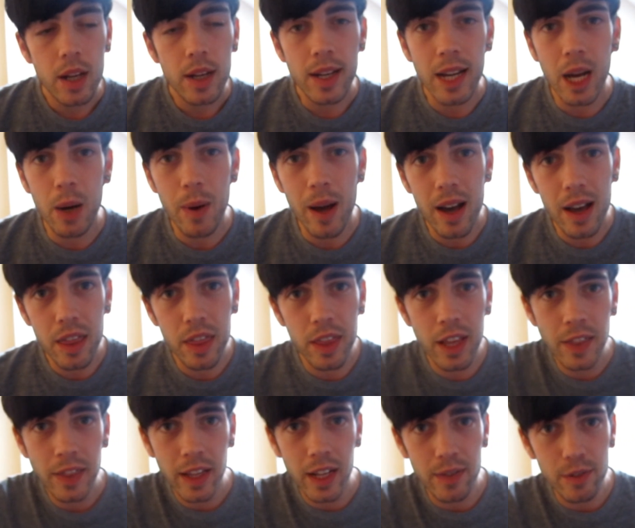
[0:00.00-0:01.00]
Now, I
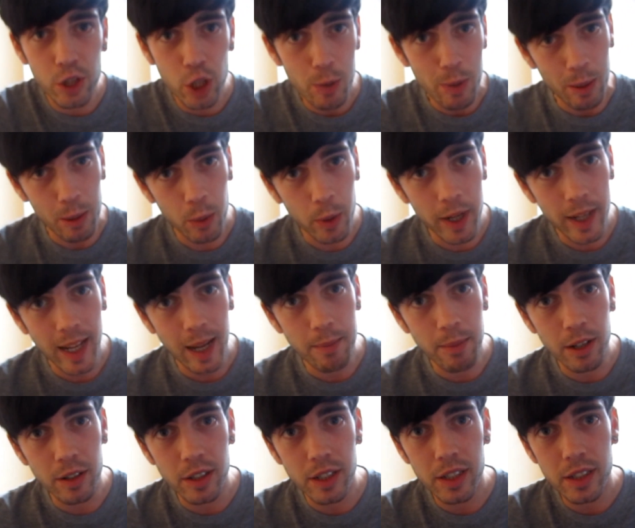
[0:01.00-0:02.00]
think that if two people want to get
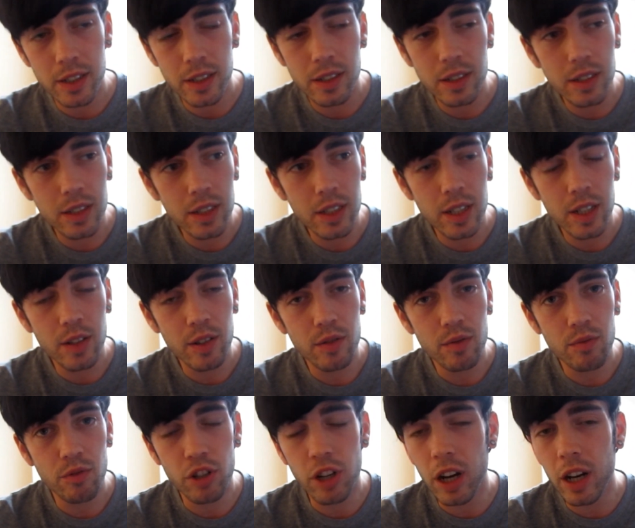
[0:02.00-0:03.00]
married,
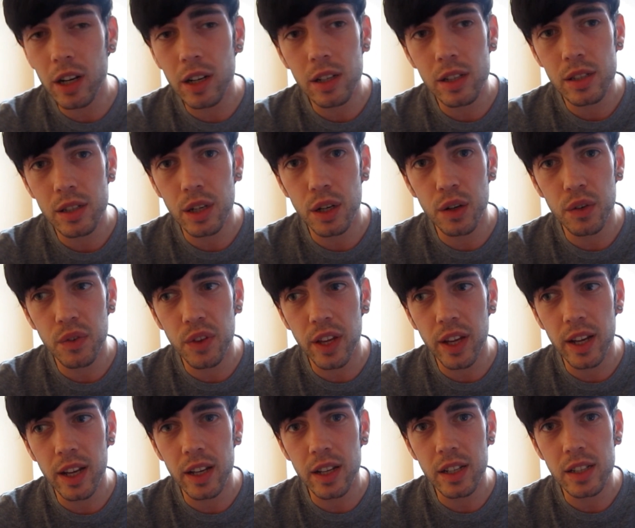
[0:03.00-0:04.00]
regardless of
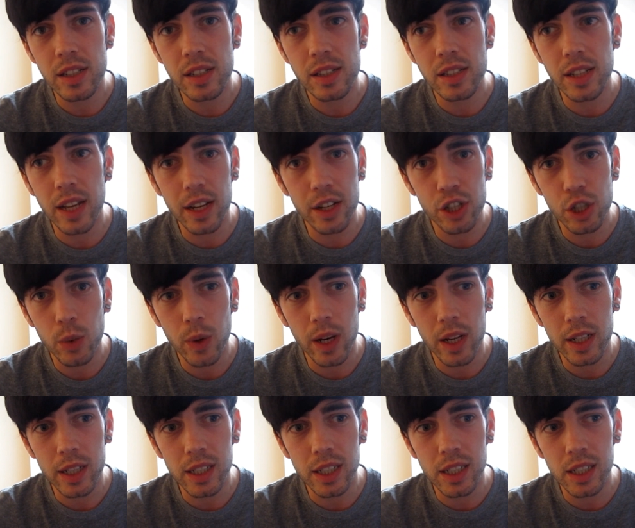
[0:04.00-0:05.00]
their
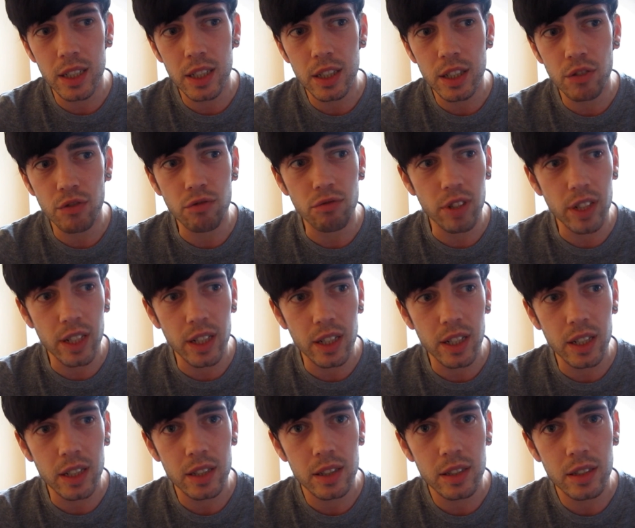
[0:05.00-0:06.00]
sexuality,
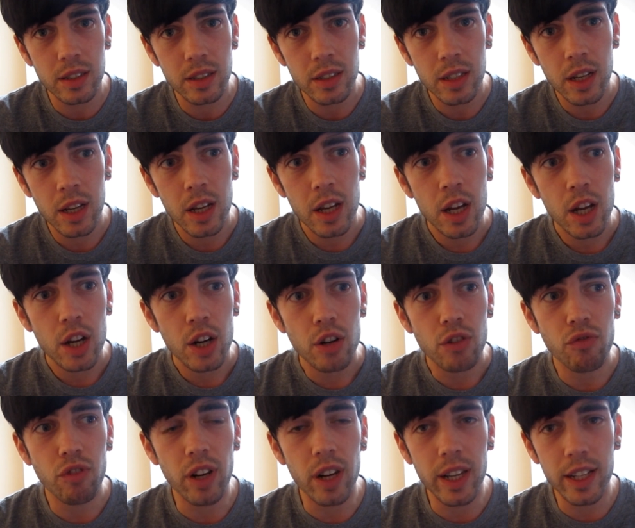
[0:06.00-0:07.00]
race,
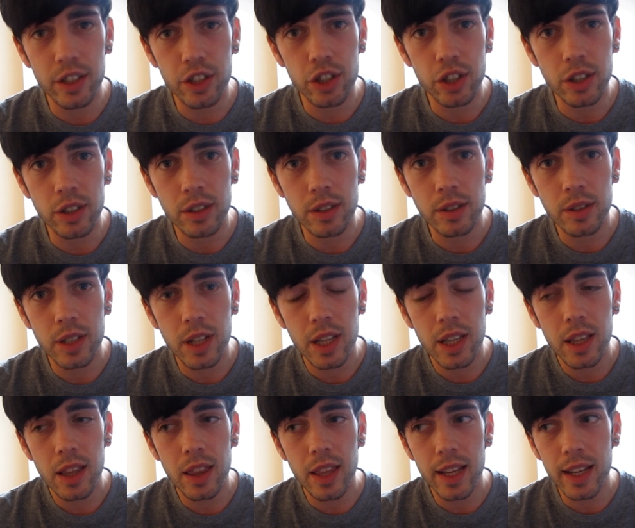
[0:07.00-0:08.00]
religion,
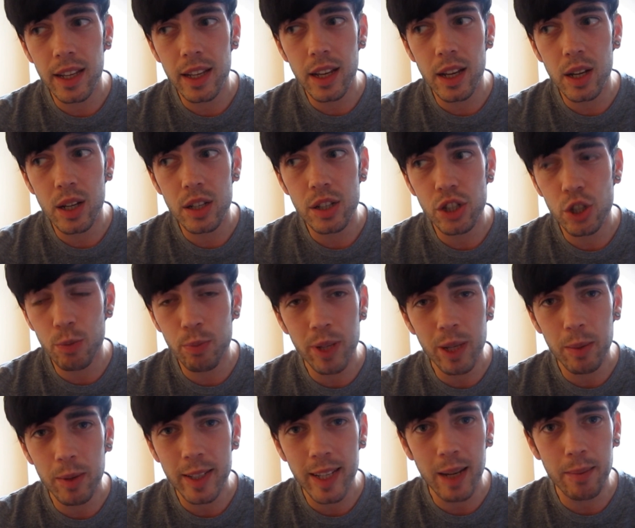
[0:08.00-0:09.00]
they should be
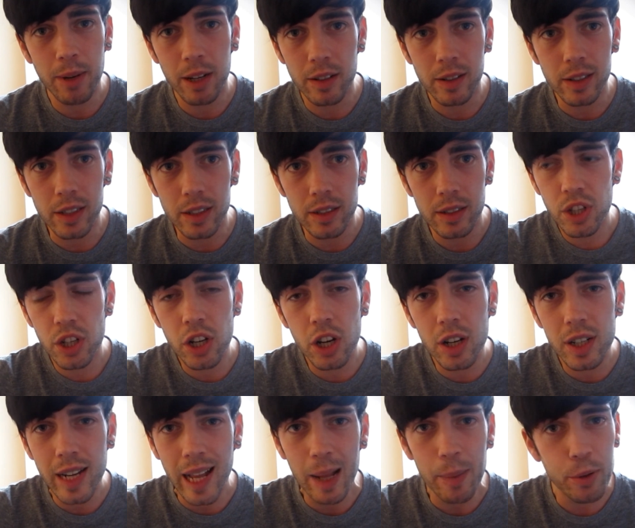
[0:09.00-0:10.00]
able to get married. You
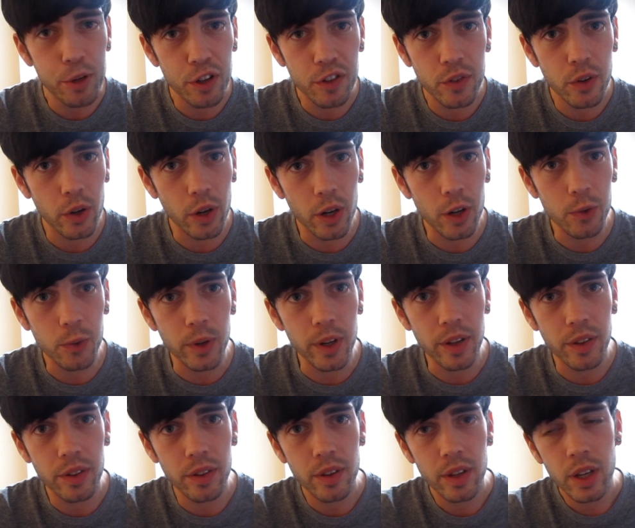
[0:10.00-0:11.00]
can't help who you fall in love
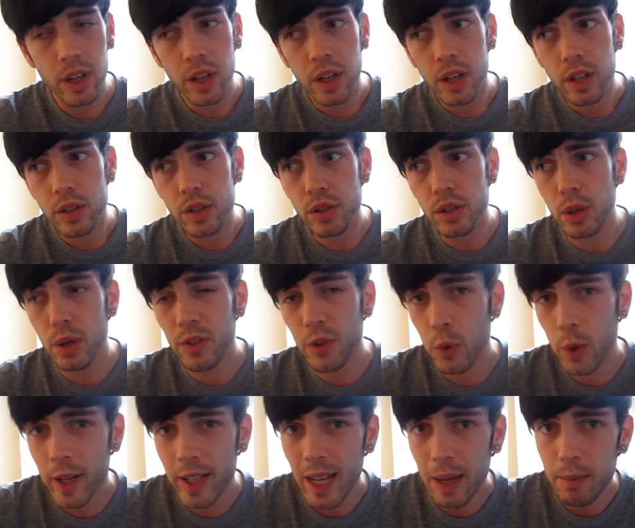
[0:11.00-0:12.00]
with. So if you
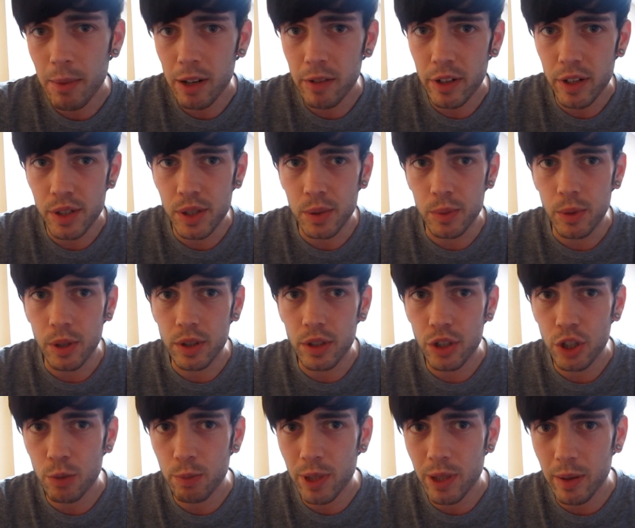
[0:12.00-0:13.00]
want to get married to someone, you
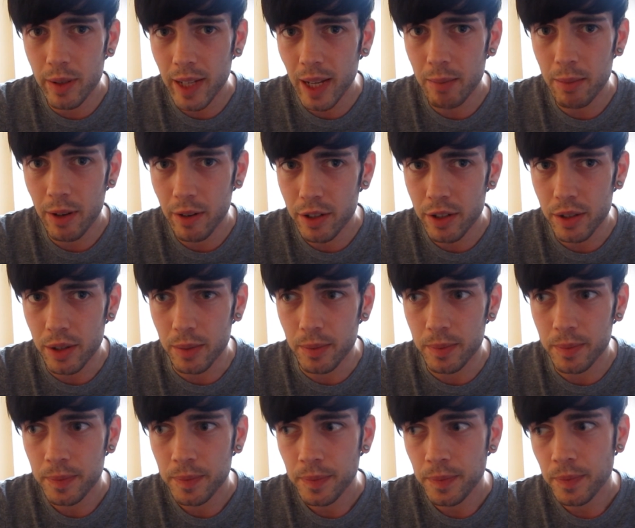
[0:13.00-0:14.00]
should be able to get married to
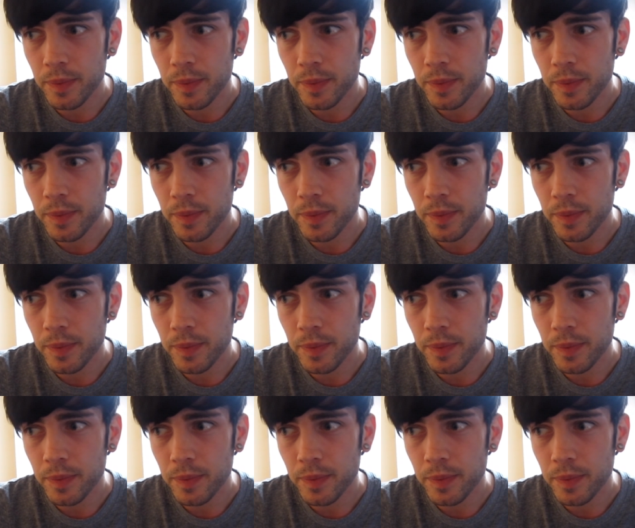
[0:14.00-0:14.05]
them.